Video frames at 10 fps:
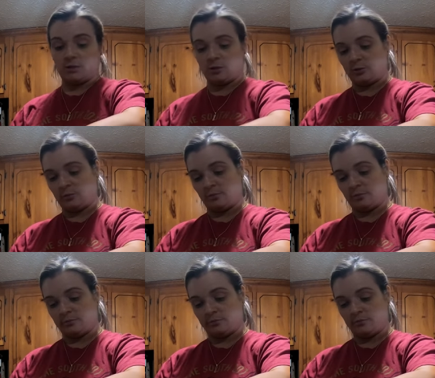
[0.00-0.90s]

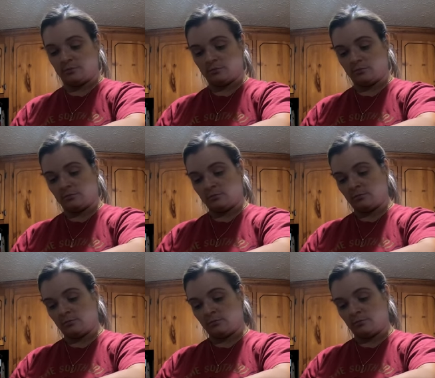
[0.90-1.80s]

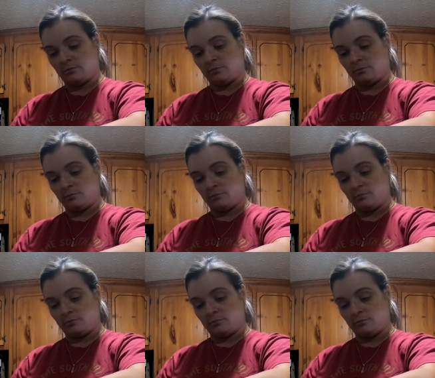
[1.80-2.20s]
(no one is talking)